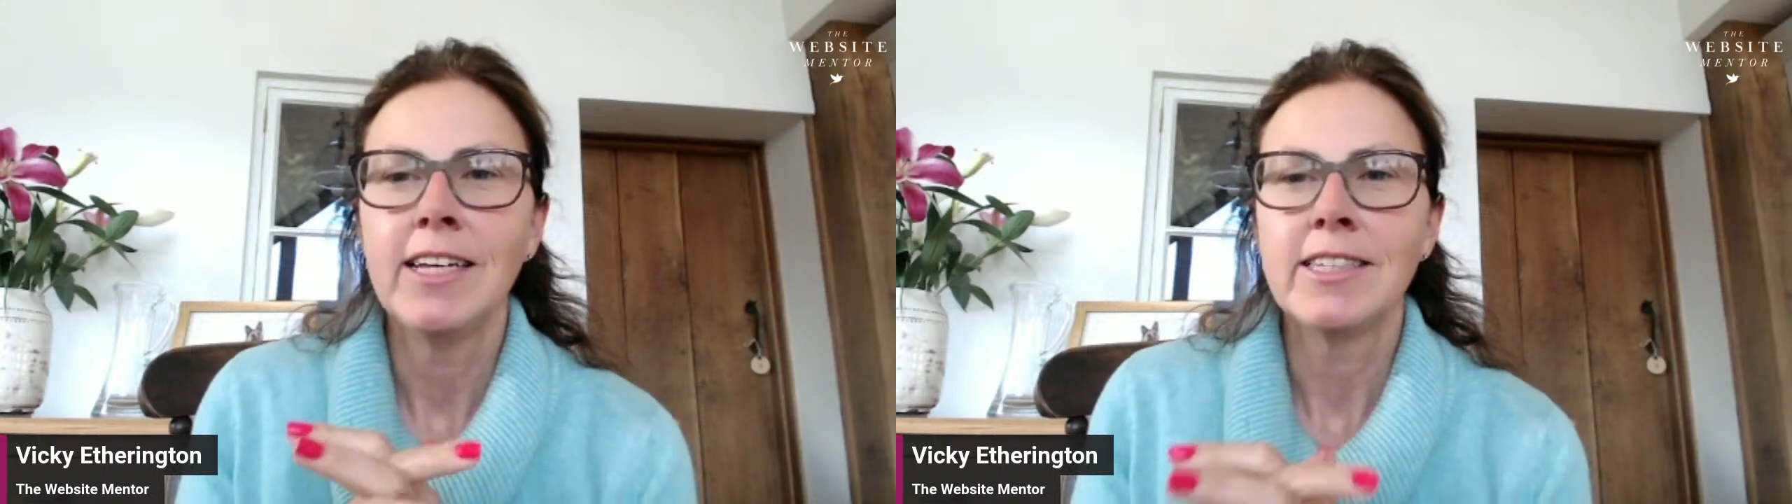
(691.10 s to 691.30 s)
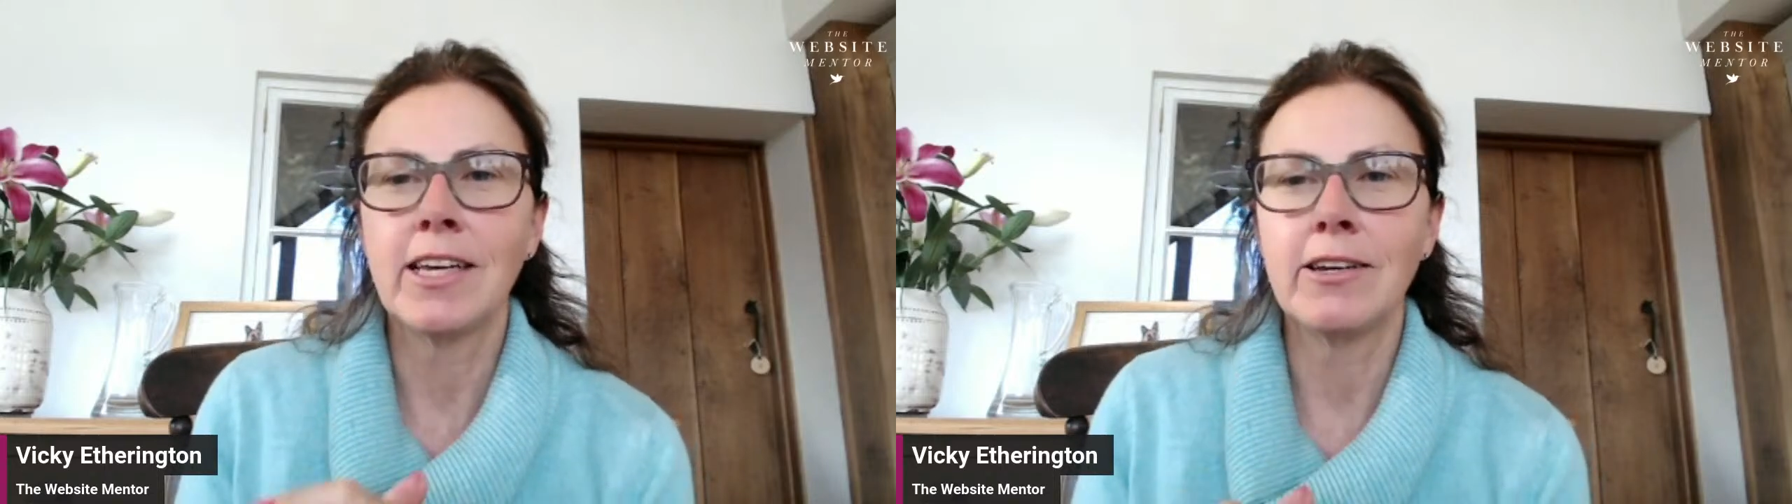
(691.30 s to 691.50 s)

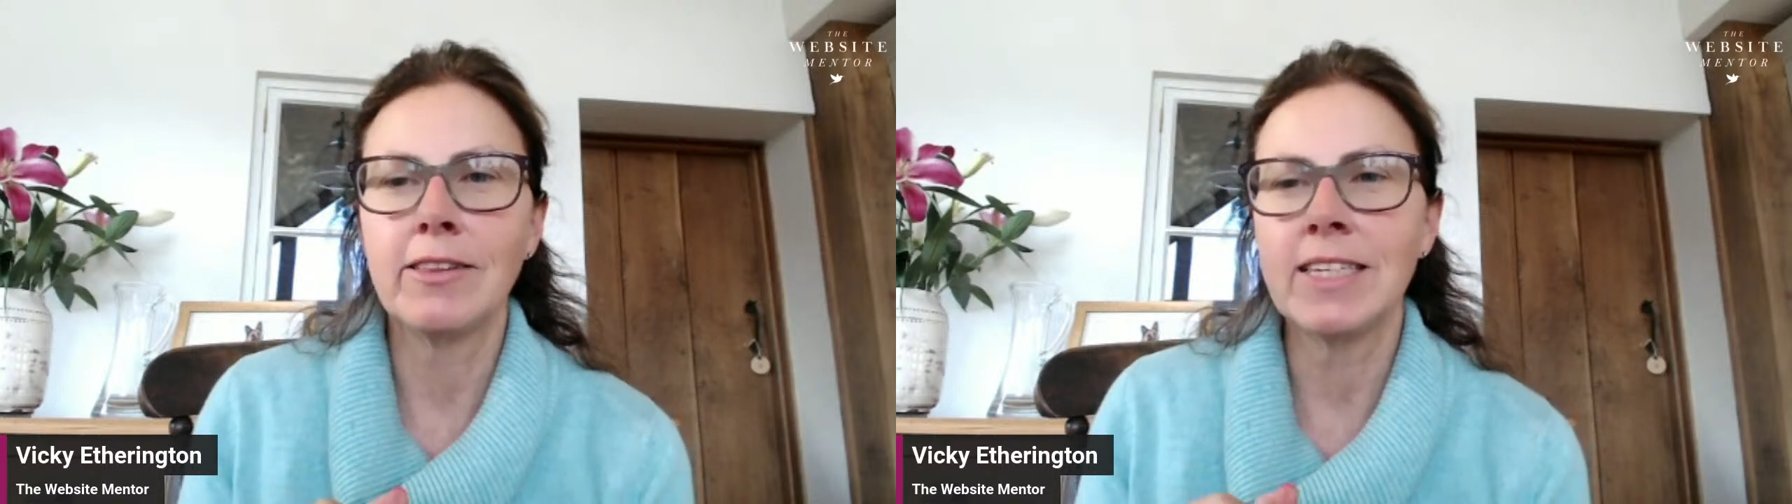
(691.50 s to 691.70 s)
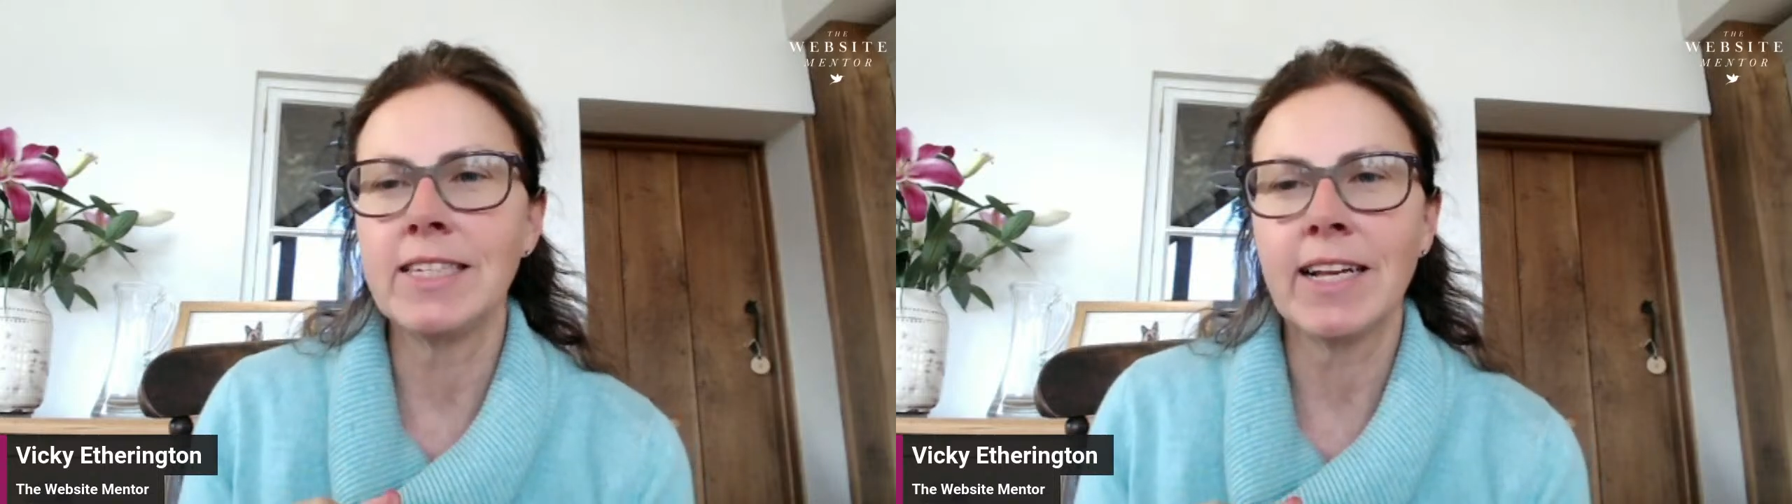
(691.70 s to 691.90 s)
So
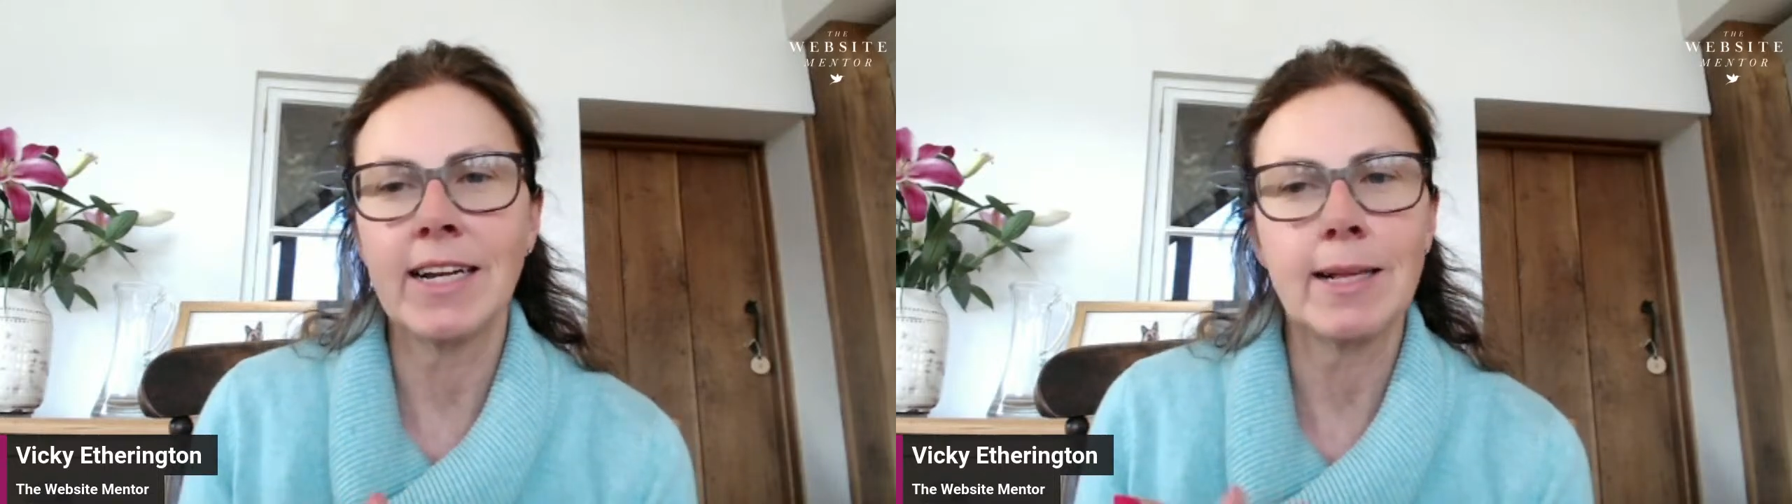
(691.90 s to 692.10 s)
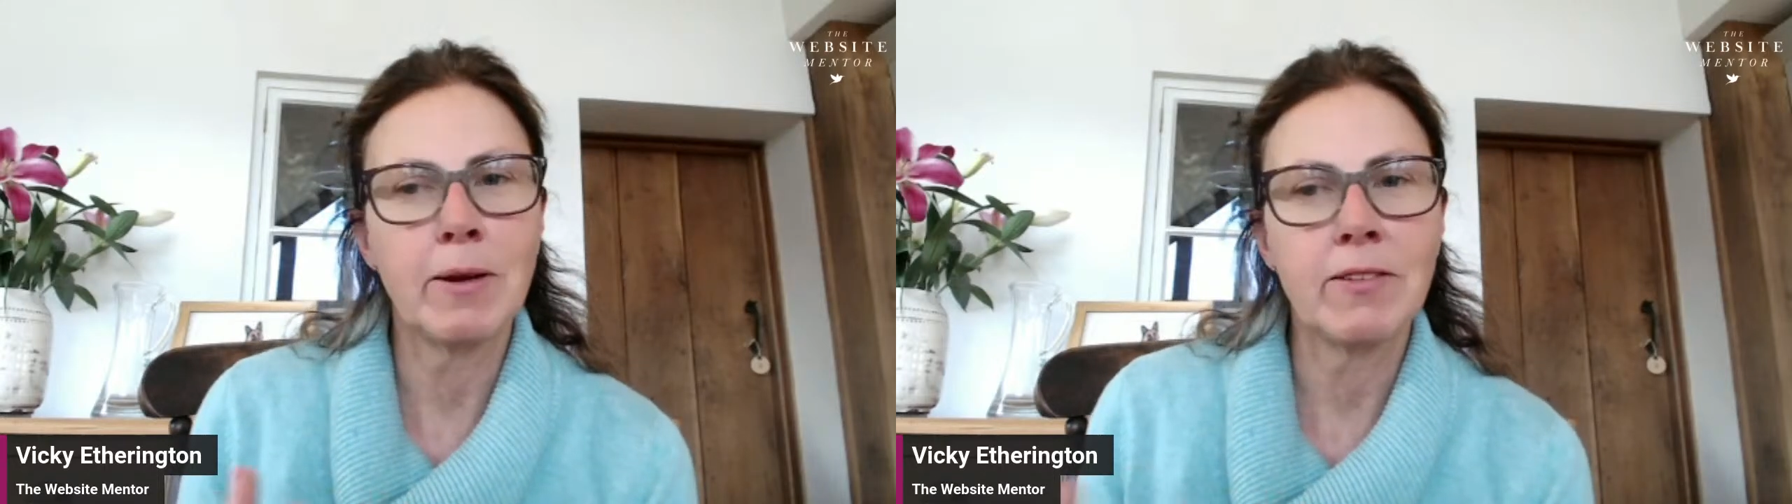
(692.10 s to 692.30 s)
this is like a
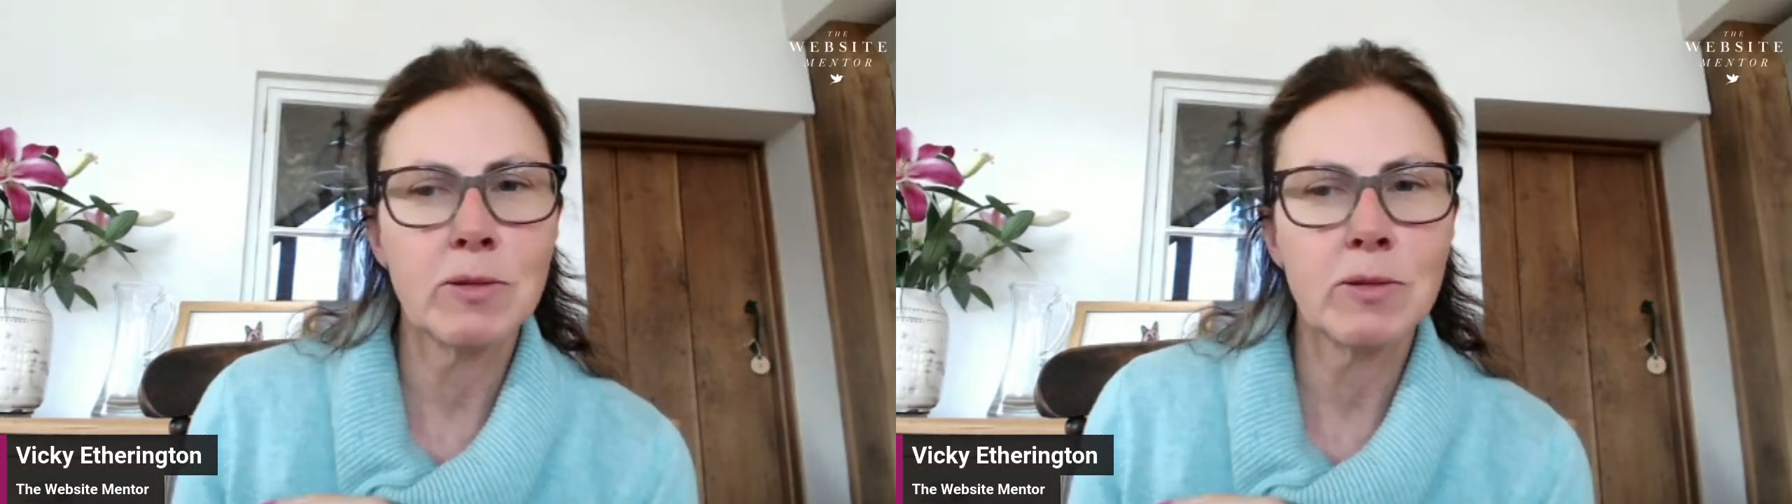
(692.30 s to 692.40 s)
little bit of a